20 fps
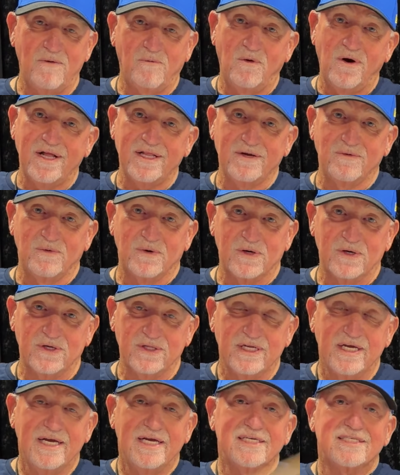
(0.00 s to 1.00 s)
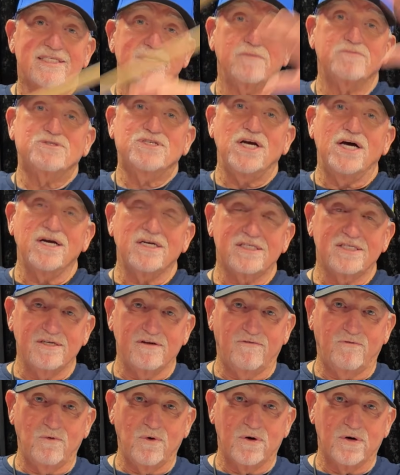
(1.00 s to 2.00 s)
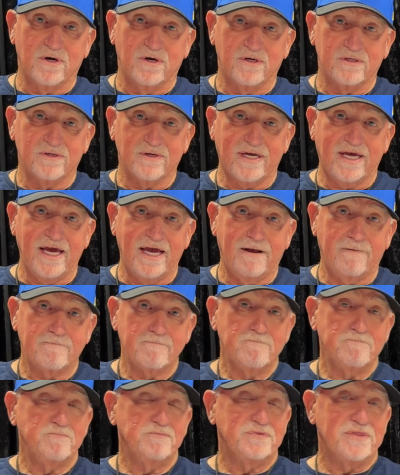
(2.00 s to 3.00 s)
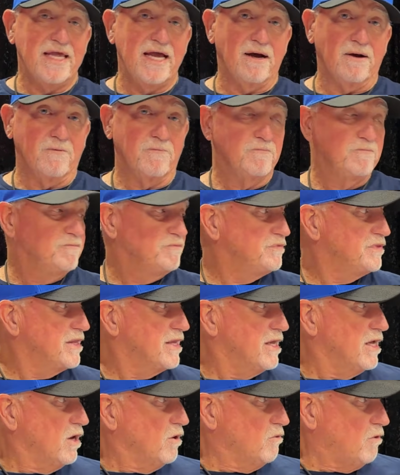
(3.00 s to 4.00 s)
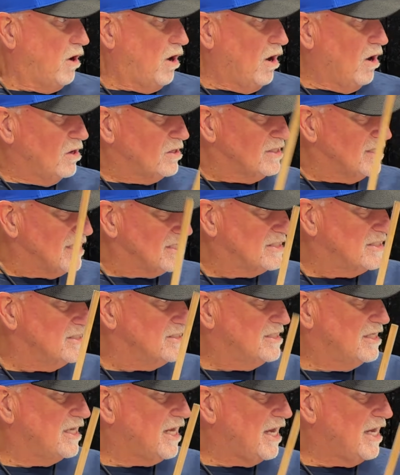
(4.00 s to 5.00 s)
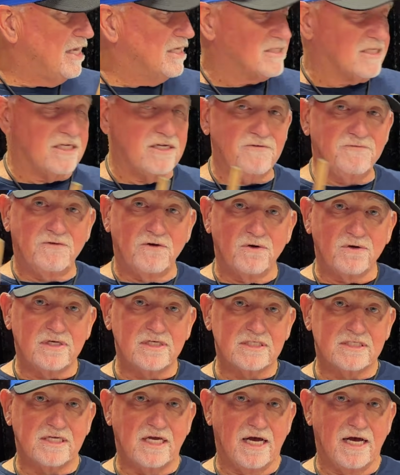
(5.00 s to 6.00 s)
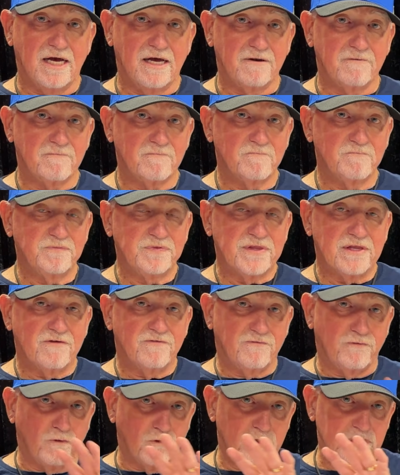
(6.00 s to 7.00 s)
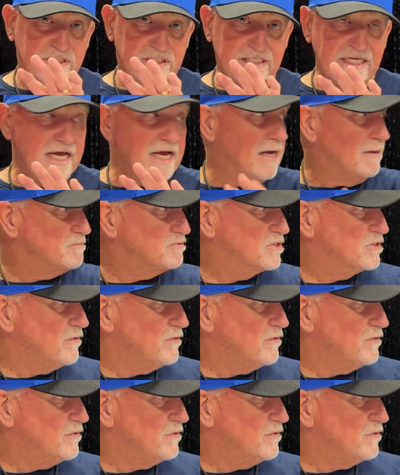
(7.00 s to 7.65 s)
Wally world, subjunctive world, okay? Now, our lesson today is going to focus on 4 steps,